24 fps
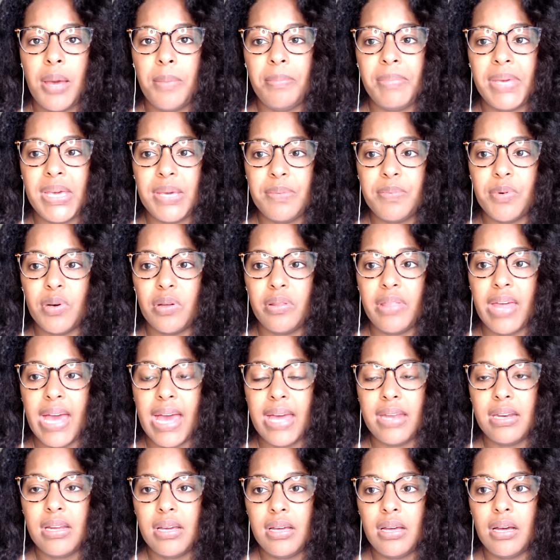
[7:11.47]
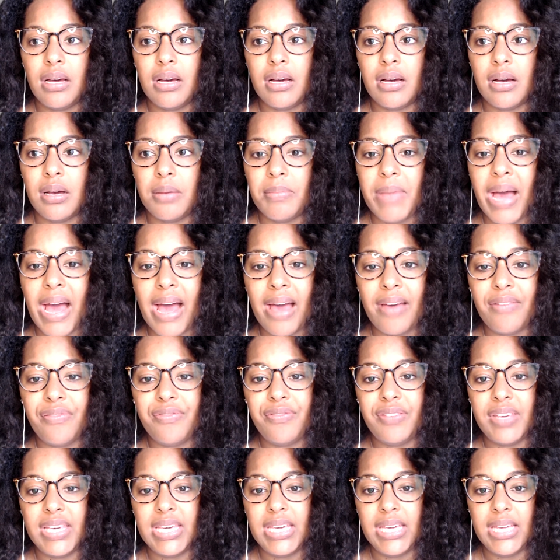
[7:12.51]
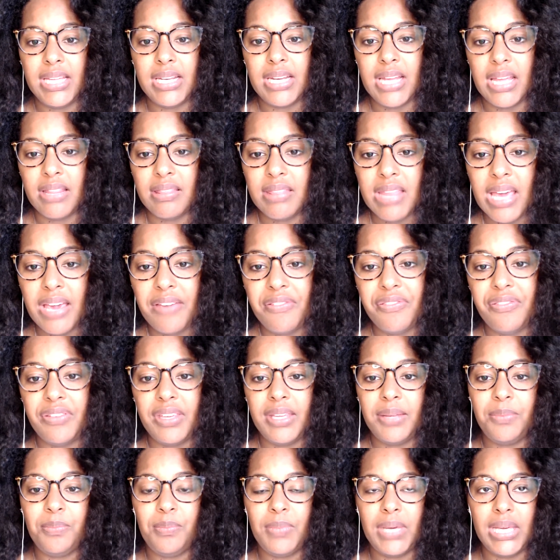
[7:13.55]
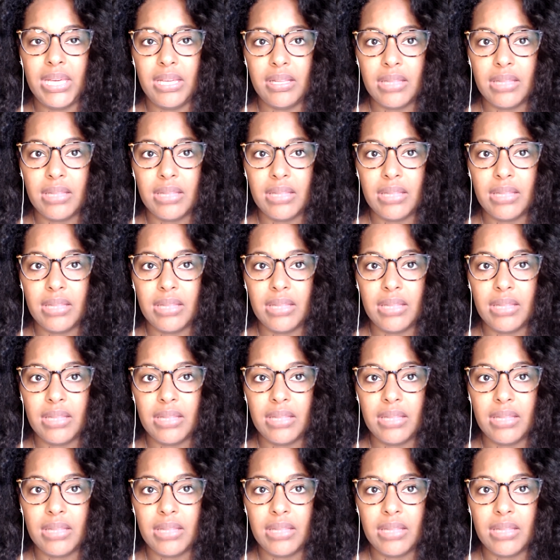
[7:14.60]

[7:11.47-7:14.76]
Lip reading: people that I feed and they feed me.